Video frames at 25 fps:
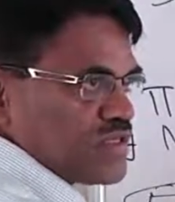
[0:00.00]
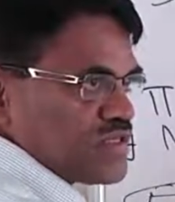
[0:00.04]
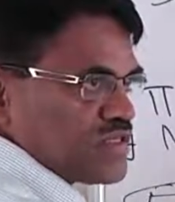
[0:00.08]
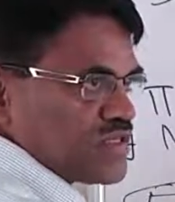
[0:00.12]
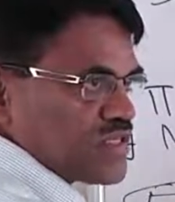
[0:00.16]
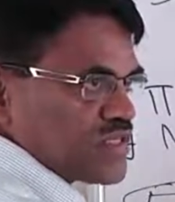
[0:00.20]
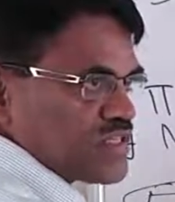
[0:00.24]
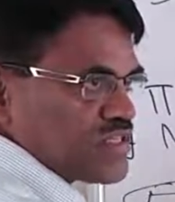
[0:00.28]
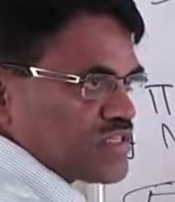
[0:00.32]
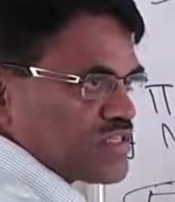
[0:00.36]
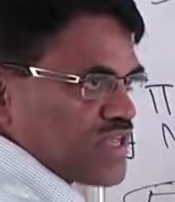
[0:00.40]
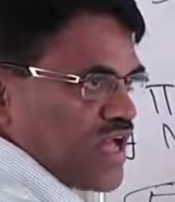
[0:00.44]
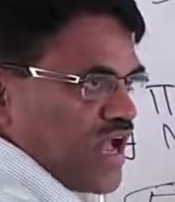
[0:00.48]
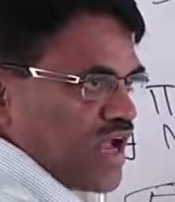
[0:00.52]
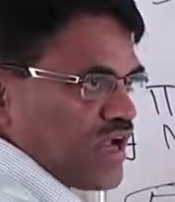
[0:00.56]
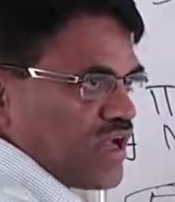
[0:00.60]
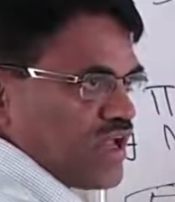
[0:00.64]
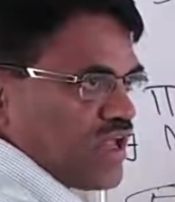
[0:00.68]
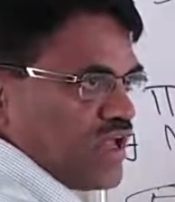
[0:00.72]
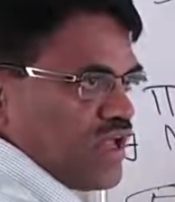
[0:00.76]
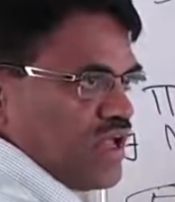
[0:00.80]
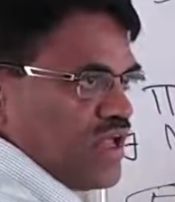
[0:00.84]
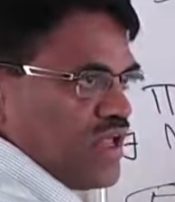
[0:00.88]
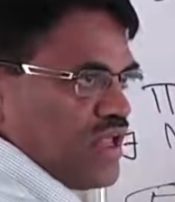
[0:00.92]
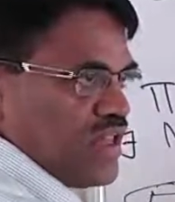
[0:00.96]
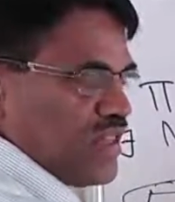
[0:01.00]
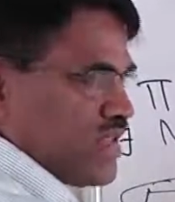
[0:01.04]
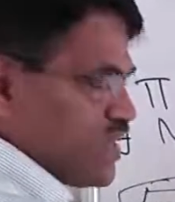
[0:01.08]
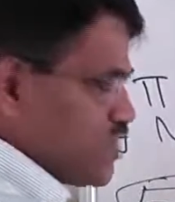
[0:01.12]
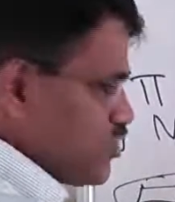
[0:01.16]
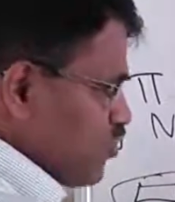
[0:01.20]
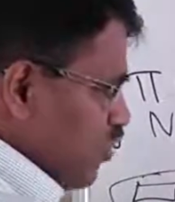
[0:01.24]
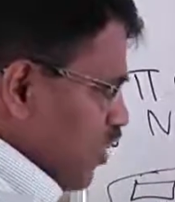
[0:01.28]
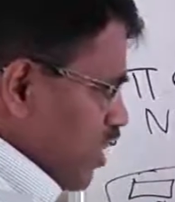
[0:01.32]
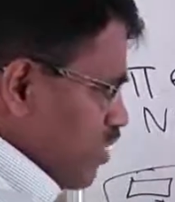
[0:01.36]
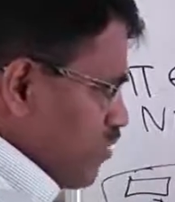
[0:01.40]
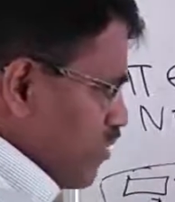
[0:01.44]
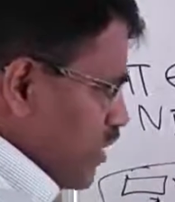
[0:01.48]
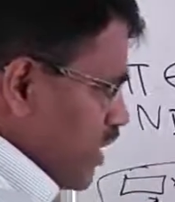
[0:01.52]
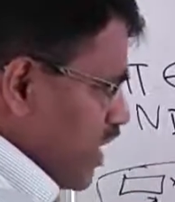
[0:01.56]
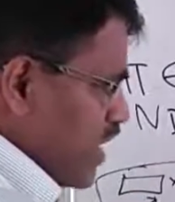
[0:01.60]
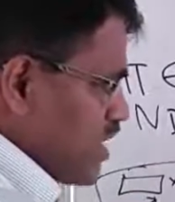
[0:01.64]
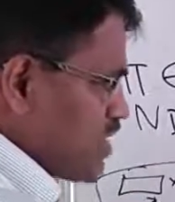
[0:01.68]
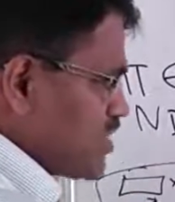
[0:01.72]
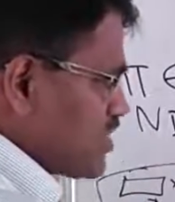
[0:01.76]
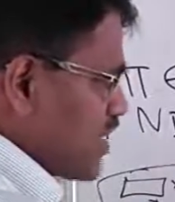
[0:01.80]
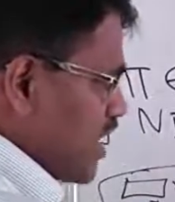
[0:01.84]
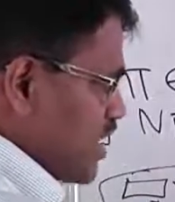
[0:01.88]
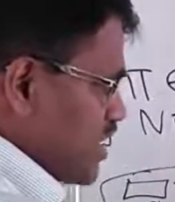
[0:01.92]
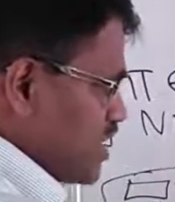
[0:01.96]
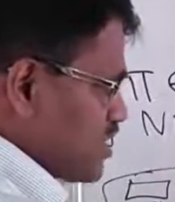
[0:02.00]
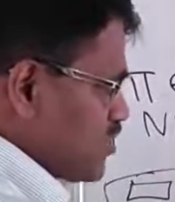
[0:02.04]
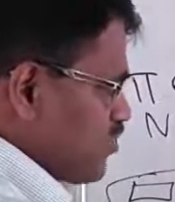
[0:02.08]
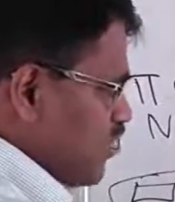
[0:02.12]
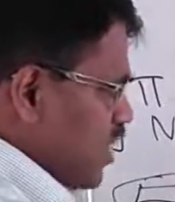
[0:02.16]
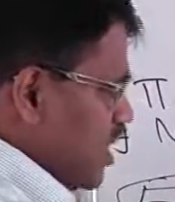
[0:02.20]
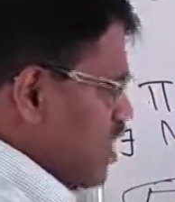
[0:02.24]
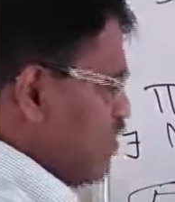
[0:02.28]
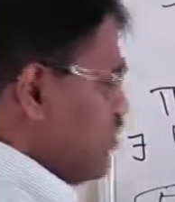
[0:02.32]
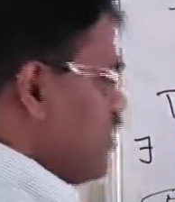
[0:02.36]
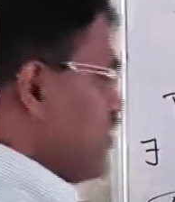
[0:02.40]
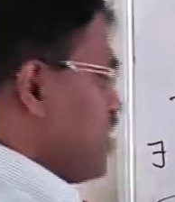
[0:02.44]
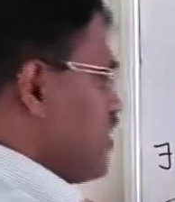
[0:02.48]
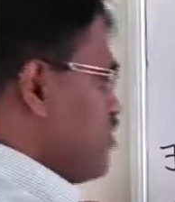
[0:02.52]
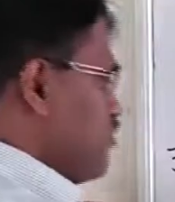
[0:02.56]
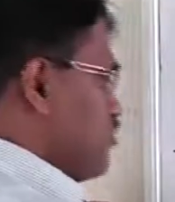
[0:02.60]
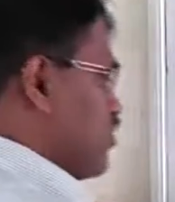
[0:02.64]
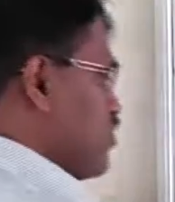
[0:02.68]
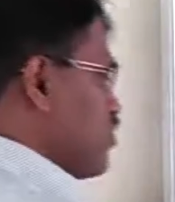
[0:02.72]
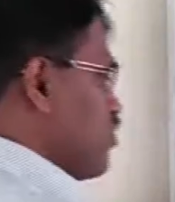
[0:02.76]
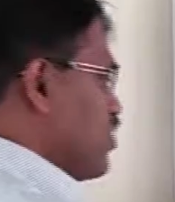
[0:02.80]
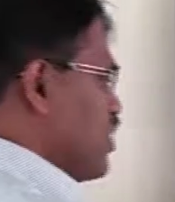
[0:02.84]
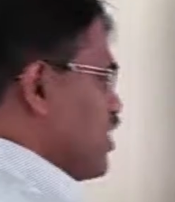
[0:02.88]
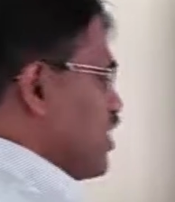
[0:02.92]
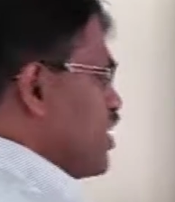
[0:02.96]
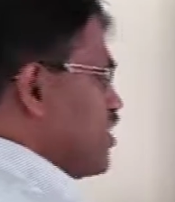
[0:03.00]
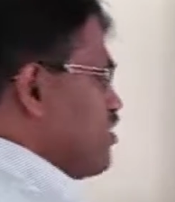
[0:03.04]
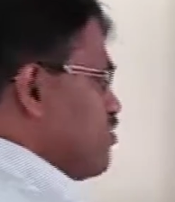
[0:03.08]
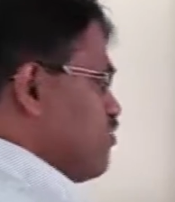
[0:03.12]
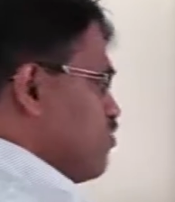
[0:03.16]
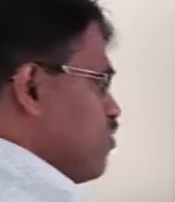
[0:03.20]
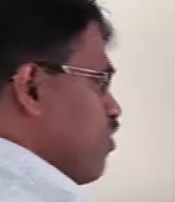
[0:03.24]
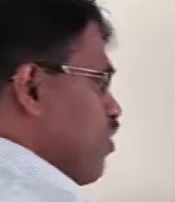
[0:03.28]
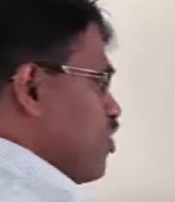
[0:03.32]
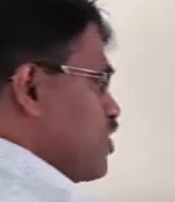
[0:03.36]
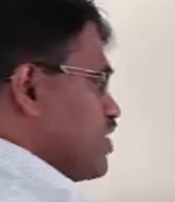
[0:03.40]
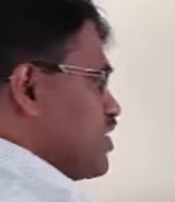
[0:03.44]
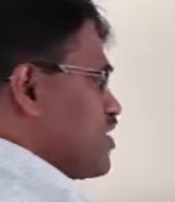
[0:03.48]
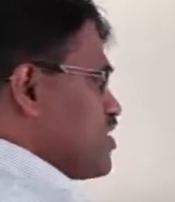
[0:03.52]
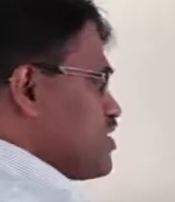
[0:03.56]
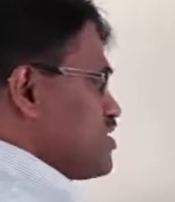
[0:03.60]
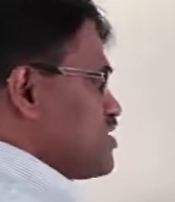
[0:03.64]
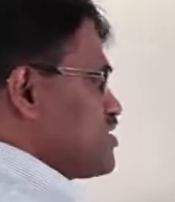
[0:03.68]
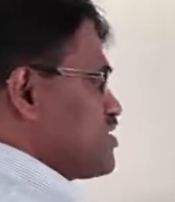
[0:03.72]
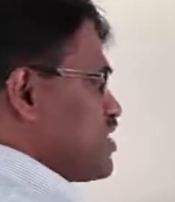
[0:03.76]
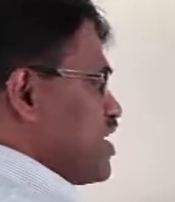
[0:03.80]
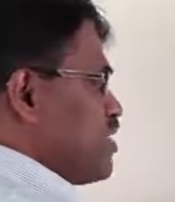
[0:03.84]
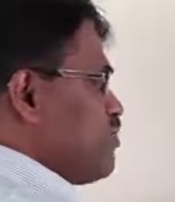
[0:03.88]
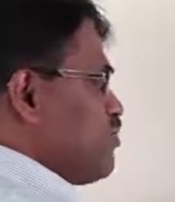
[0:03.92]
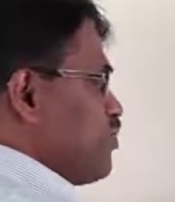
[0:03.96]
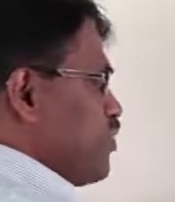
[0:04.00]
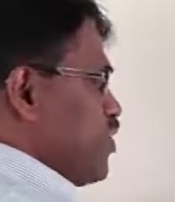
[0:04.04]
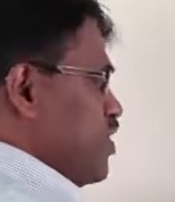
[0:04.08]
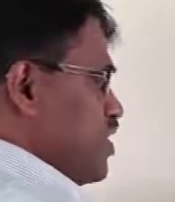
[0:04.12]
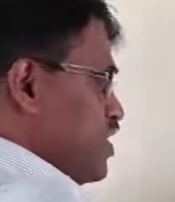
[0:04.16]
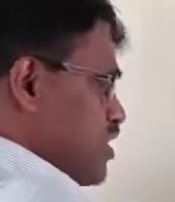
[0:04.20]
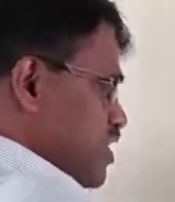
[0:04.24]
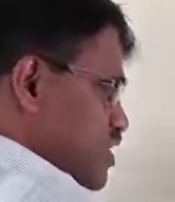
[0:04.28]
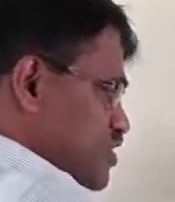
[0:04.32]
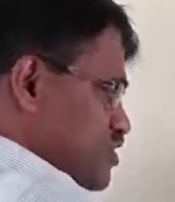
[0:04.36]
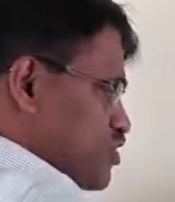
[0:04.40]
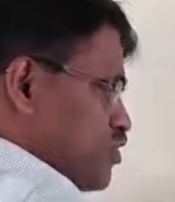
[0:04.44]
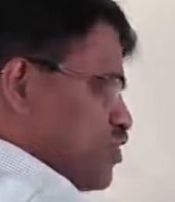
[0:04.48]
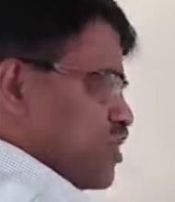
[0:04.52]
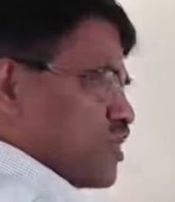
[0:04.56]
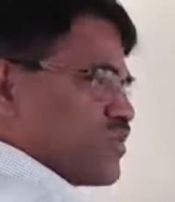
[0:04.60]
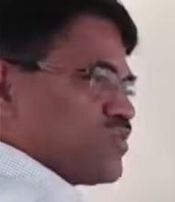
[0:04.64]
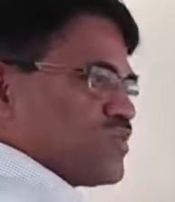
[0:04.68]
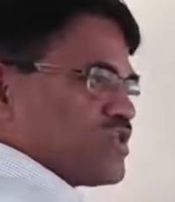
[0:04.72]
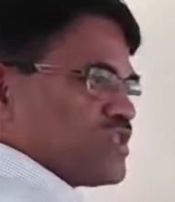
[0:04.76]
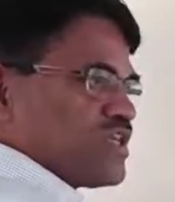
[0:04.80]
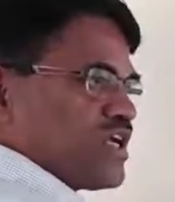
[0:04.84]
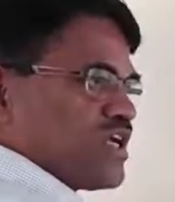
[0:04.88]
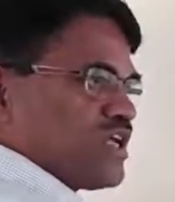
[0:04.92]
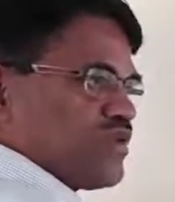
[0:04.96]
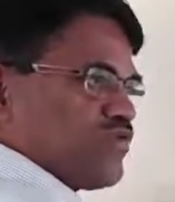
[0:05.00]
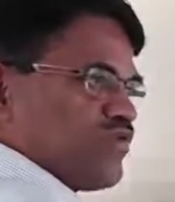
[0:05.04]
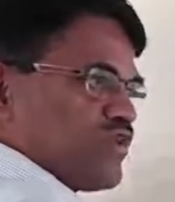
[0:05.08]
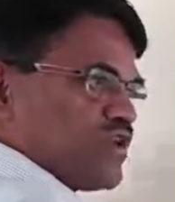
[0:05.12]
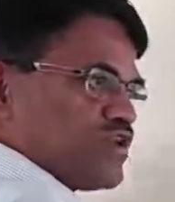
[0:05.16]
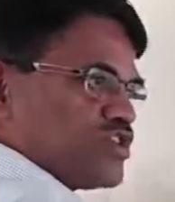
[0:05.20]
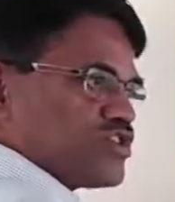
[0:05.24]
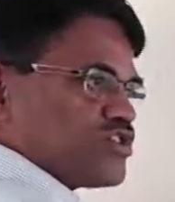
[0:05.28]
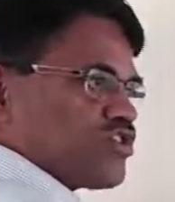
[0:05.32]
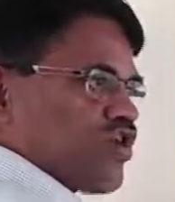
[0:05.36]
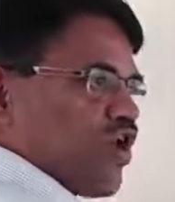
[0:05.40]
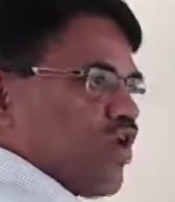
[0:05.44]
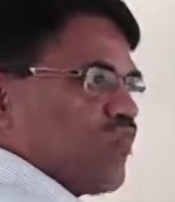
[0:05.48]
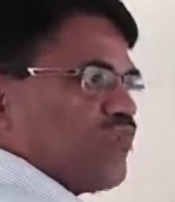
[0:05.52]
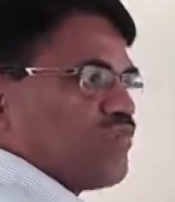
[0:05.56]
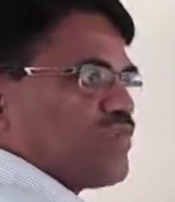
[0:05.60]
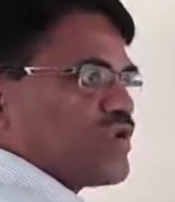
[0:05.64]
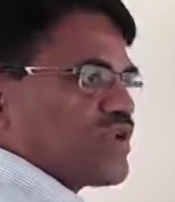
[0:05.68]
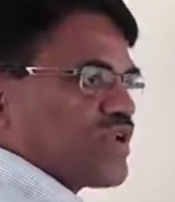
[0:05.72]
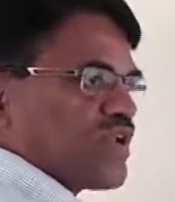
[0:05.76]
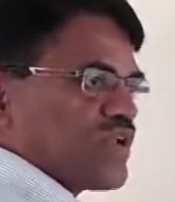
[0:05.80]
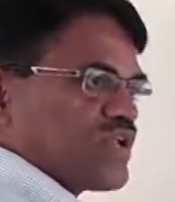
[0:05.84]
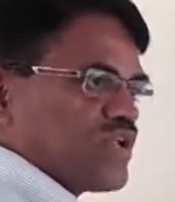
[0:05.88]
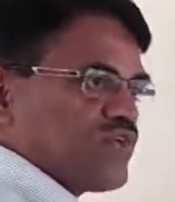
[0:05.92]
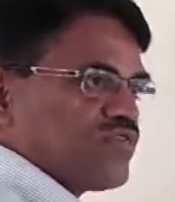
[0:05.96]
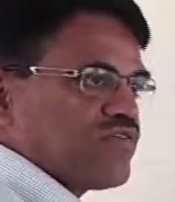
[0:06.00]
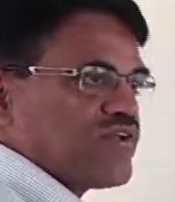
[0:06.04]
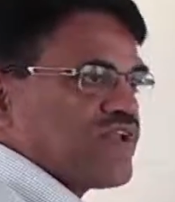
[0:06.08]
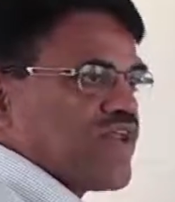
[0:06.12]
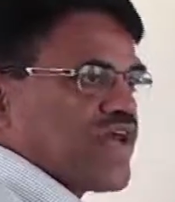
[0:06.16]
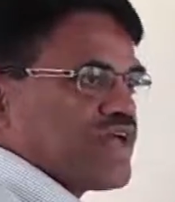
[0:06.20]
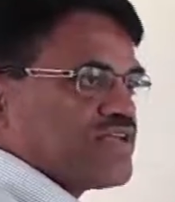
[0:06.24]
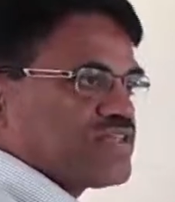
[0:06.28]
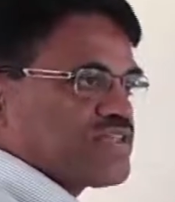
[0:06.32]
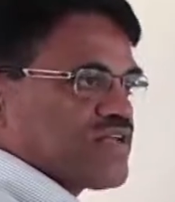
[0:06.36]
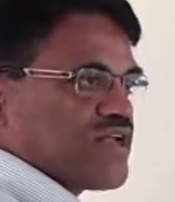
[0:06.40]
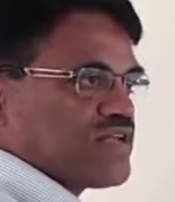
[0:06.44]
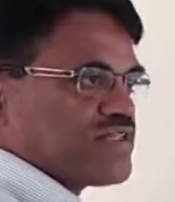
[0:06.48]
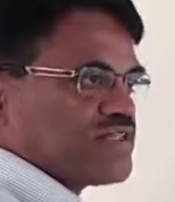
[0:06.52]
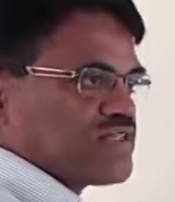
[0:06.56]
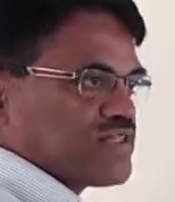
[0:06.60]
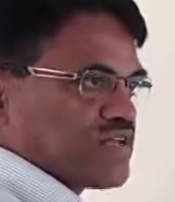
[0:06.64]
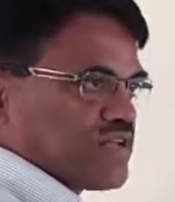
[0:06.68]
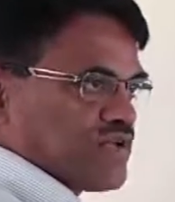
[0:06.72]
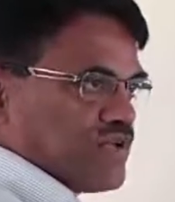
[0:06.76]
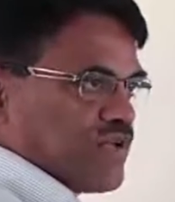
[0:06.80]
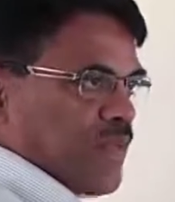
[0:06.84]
such that this formula is satisfiable if and only if on this input this Turing machine will stop and give an yes answer.